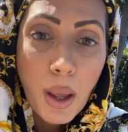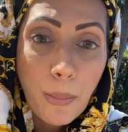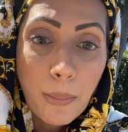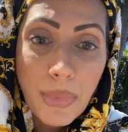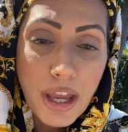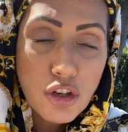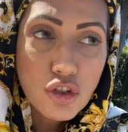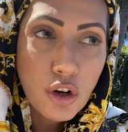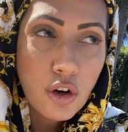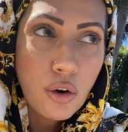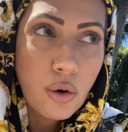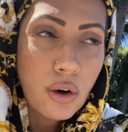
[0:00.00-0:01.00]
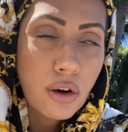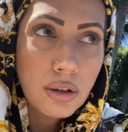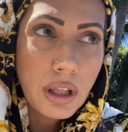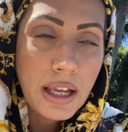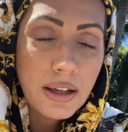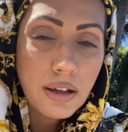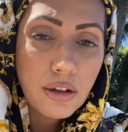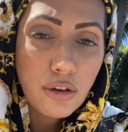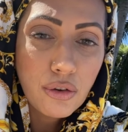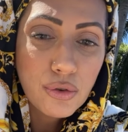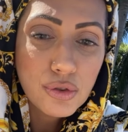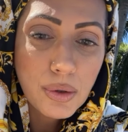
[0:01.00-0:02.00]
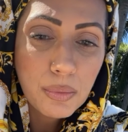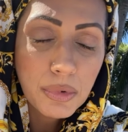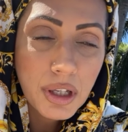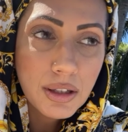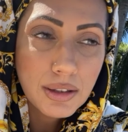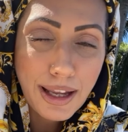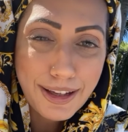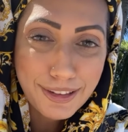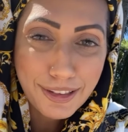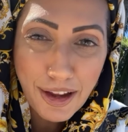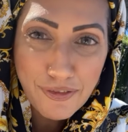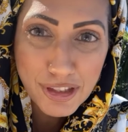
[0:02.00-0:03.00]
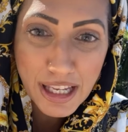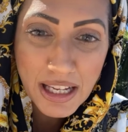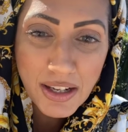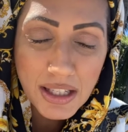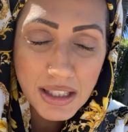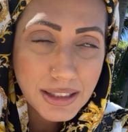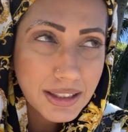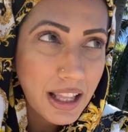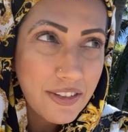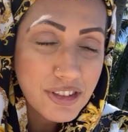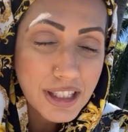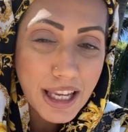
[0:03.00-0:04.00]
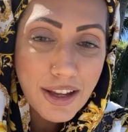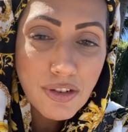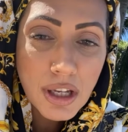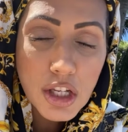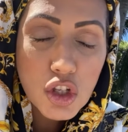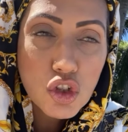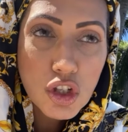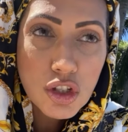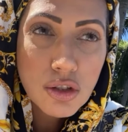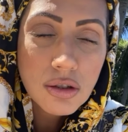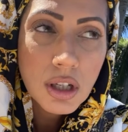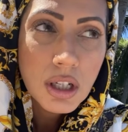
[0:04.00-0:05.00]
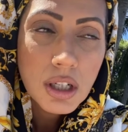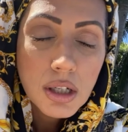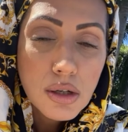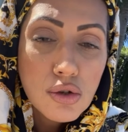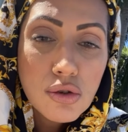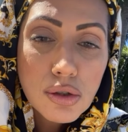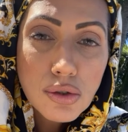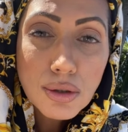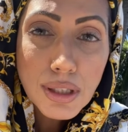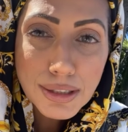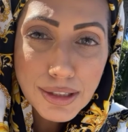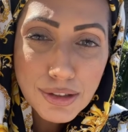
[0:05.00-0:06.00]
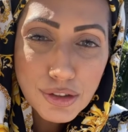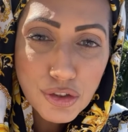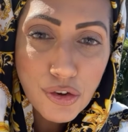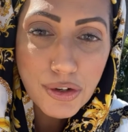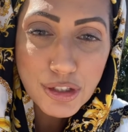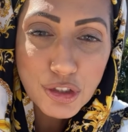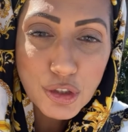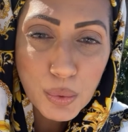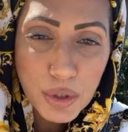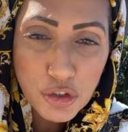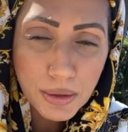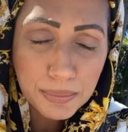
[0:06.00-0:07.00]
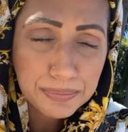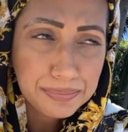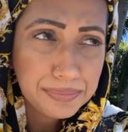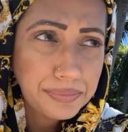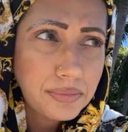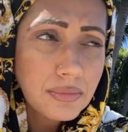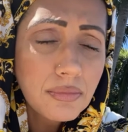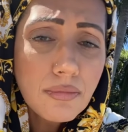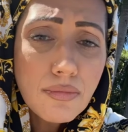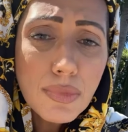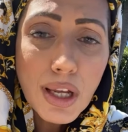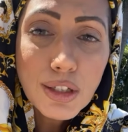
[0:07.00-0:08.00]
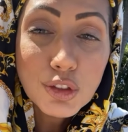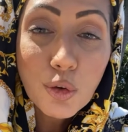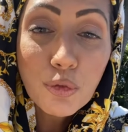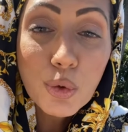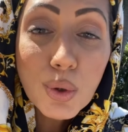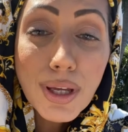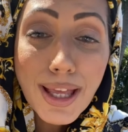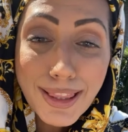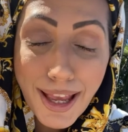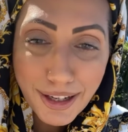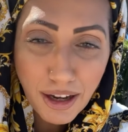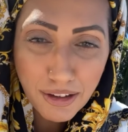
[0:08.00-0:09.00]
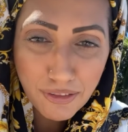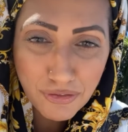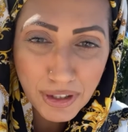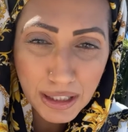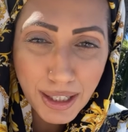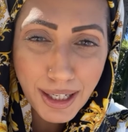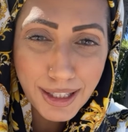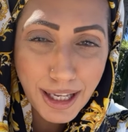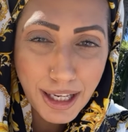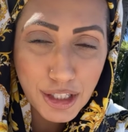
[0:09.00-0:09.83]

major or like, you know, something like life saving. It's just to listen to your intuition. So if you get that gut feeling and that